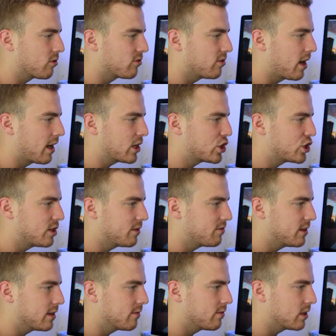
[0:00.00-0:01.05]
There's not a
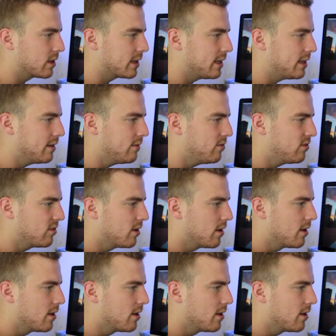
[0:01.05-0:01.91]
shifting of the leaves.